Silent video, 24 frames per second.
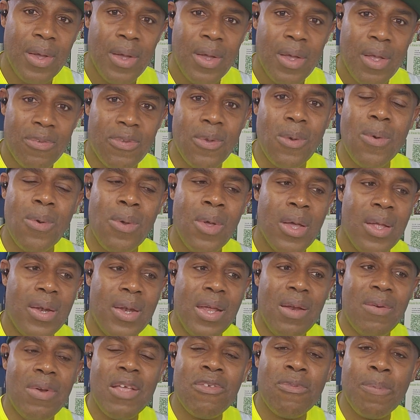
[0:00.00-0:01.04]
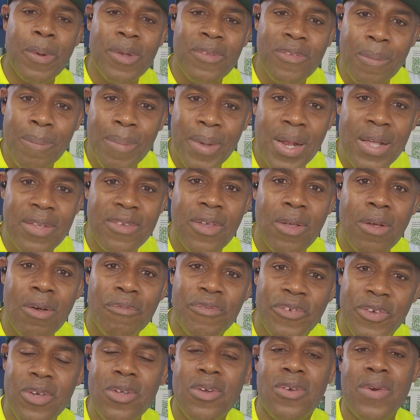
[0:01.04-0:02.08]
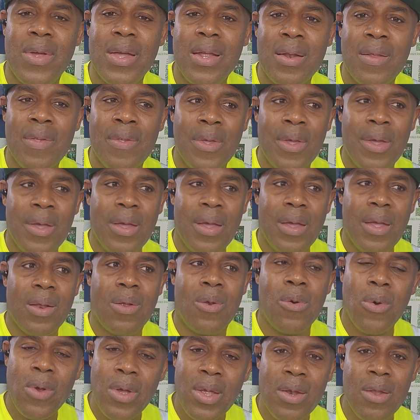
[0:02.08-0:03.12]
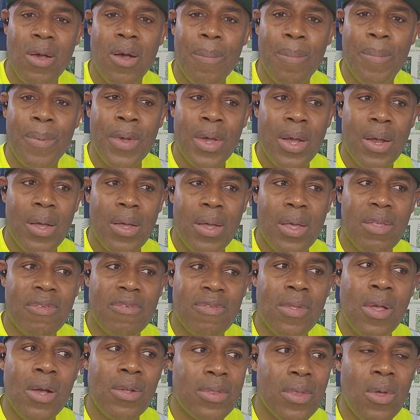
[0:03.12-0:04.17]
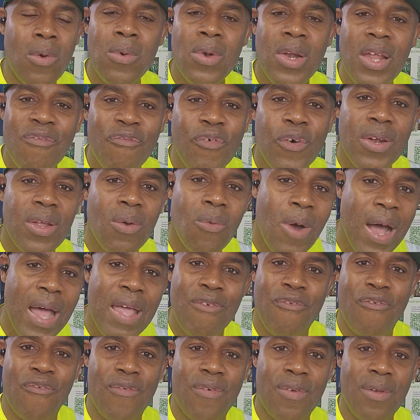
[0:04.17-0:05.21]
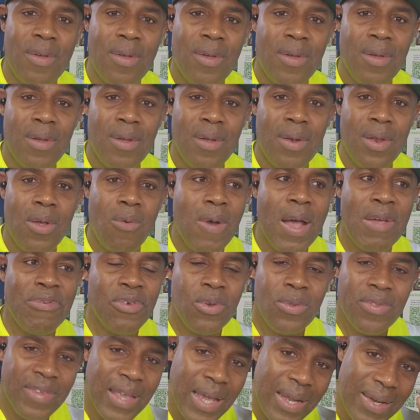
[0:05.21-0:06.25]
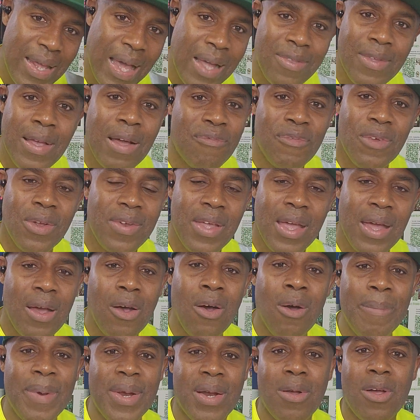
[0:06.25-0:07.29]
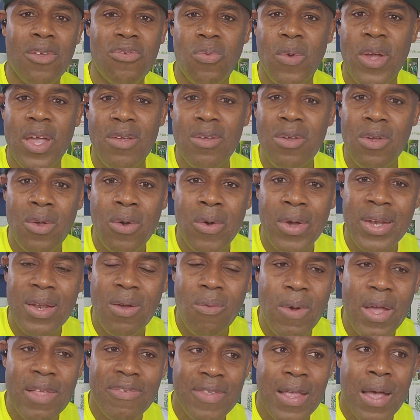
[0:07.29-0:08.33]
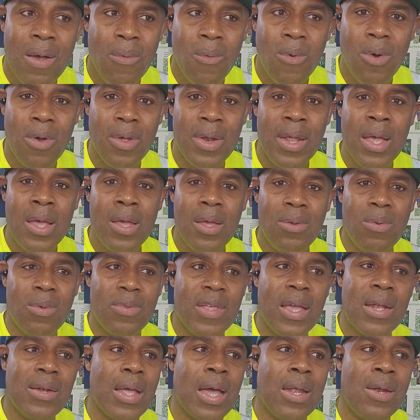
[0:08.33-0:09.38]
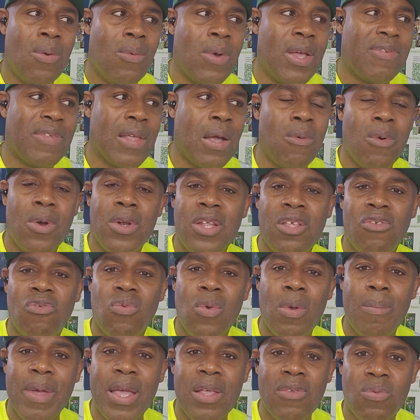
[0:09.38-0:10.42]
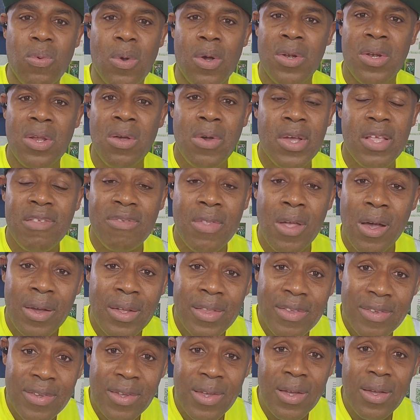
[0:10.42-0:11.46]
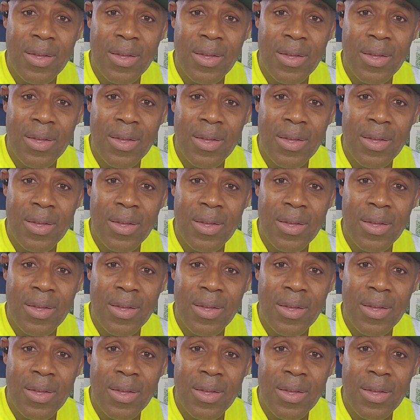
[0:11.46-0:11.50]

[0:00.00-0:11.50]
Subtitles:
So the responsibility of children growing up is not only for the wife. The wife should take that up there. All because you're in the Western world, you think that the Western world is women's world. No, it's not.